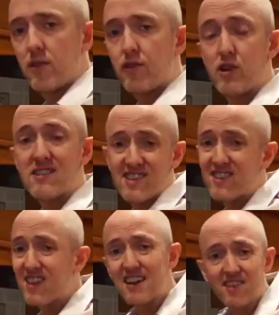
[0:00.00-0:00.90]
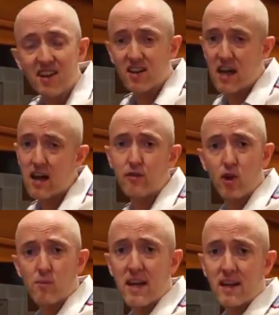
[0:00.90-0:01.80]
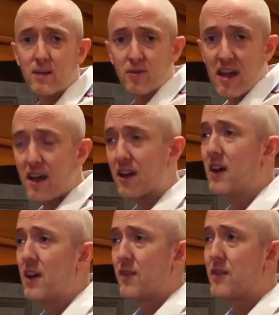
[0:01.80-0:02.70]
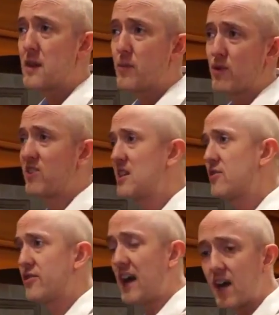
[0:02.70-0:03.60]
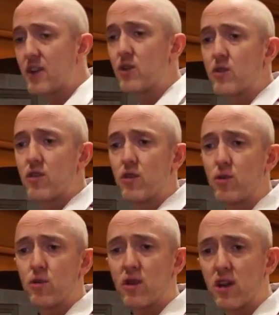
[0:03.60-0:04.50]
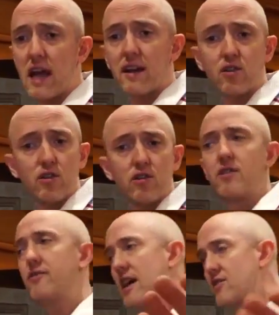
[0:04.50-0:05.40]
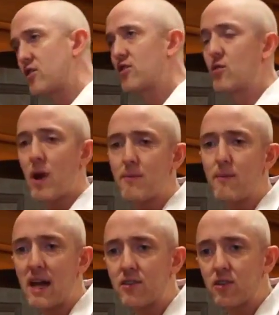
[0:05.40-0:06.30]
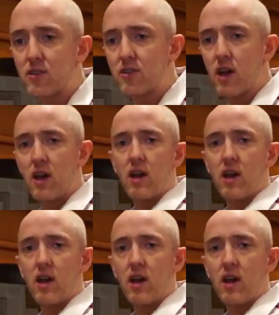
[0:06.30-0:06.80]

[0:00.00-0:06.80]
For instance, I sell a lot of domain names that the perceived value to collectors, investors, and webmasters,